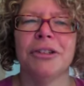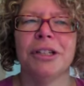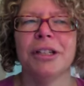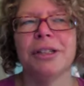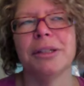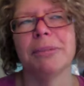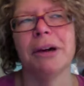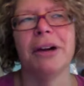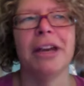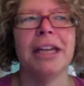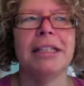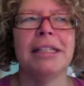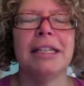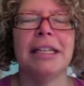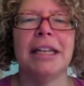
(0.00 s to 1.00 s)
about
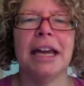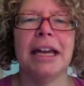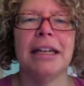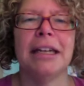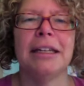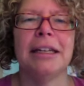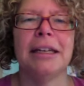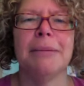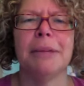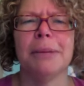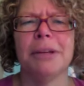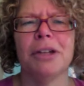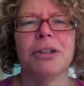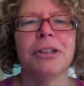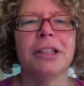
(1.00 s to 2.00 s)
1890, maybe
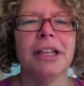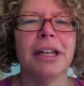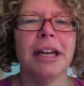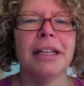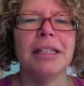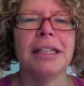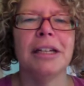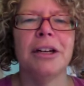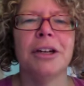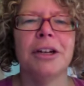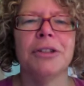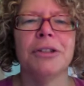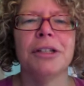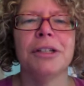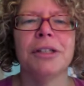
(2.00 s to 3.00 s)
early 1900s
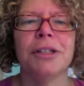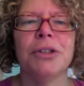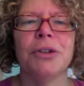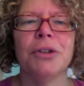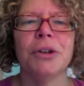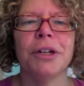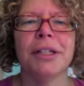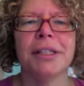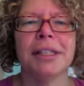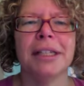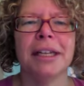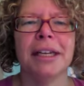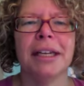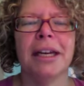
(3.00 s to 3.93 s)
in New York City.